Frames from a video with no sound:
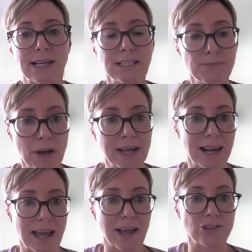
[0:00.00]
is by and
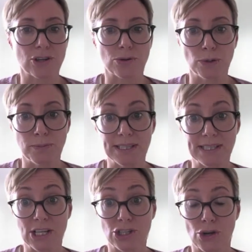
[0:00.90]
large a women's
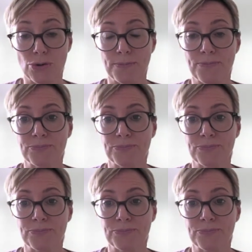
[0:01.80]
issue.